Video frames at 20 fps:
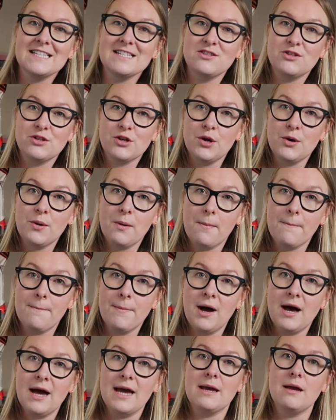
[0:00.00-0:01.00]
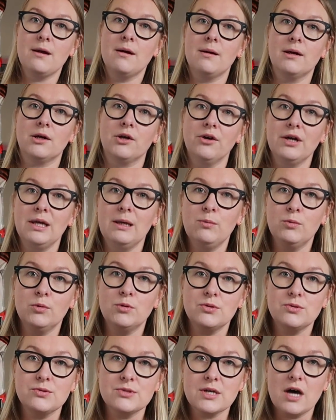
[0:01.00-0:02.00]
So my cookie
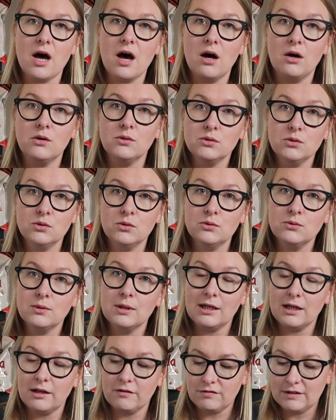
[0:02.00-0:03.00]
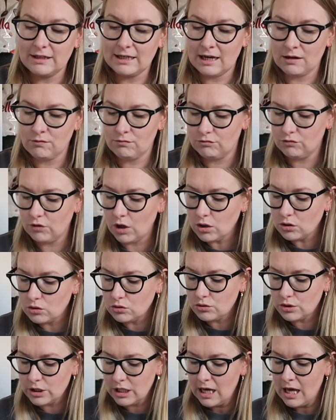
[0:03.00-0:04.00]
balls are all lovely and
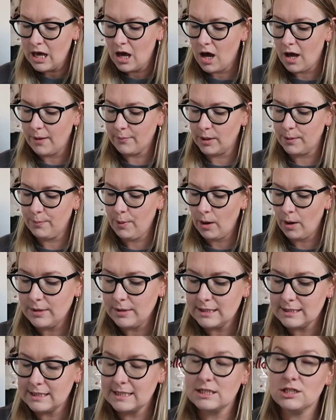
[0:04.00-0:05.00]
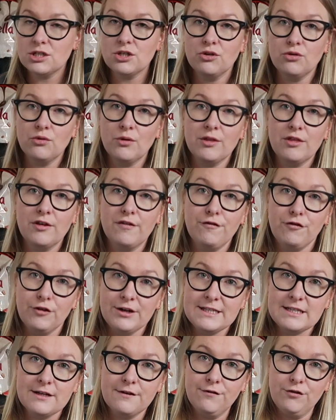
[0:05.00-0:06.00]
rolled. I'm going these into the
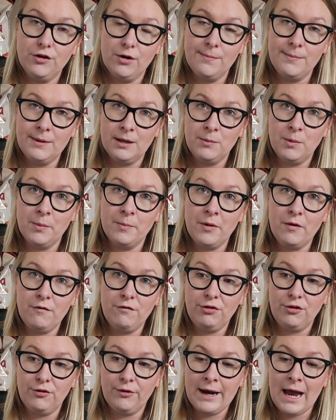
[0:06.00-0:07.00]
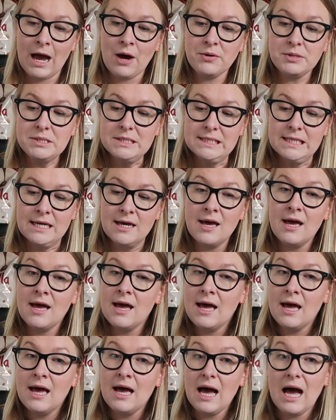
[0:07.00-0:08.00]
freezer for a minimum of 3 hours,
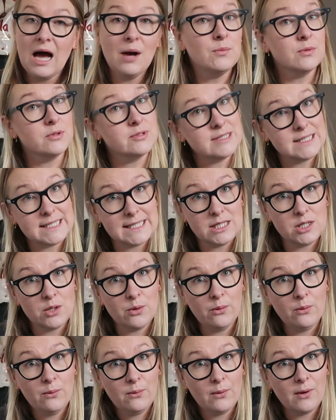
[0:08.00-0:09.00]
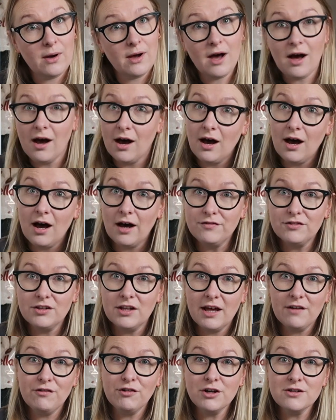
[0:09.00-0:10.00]
and we'll see you after
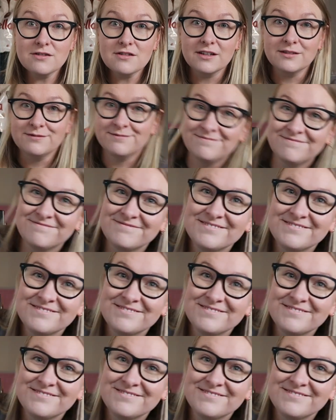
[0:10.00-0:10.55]
they're frozen.